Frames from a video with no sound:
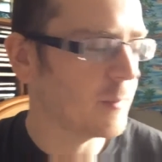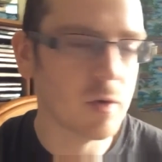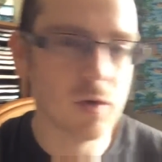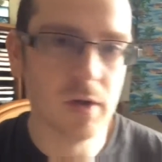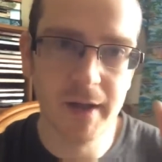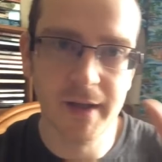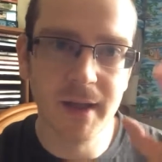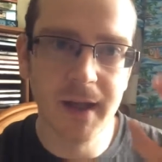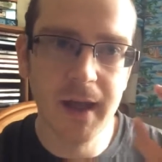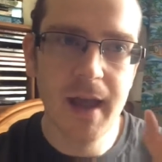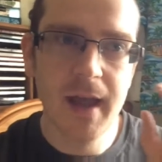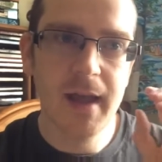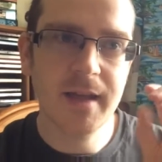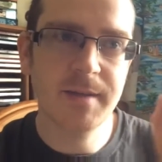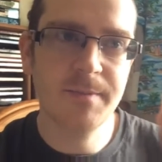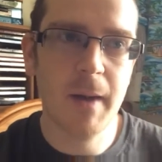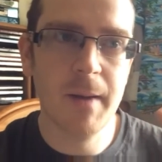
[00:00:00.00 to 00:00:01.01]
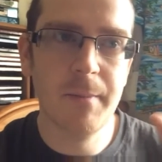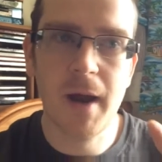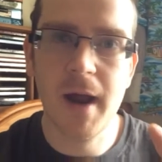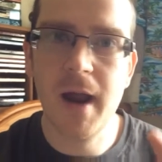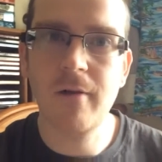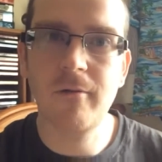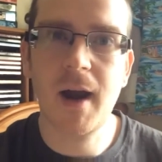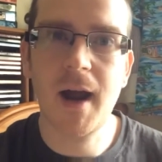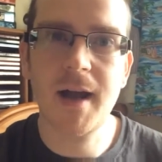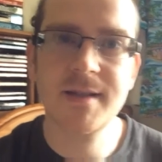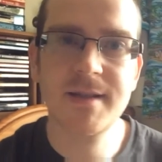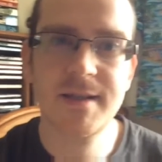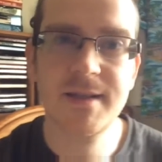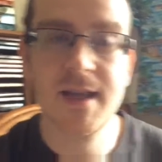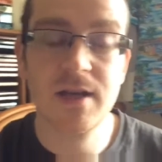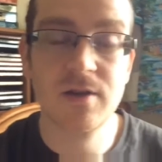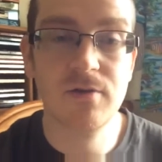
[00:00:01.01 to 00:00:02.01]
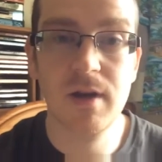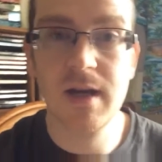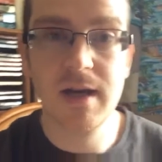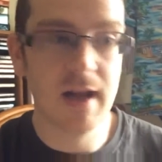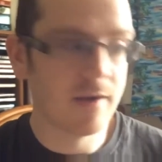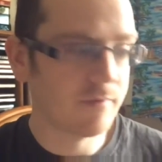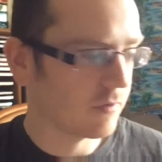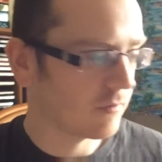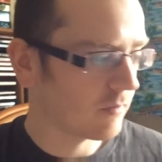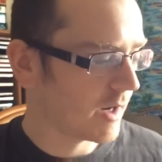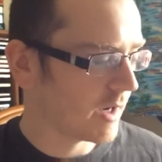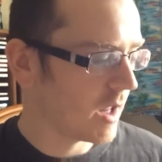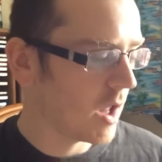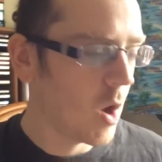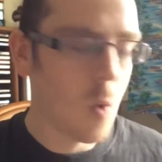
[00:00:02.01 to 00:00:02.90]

But like expand my horizon, etc. Never read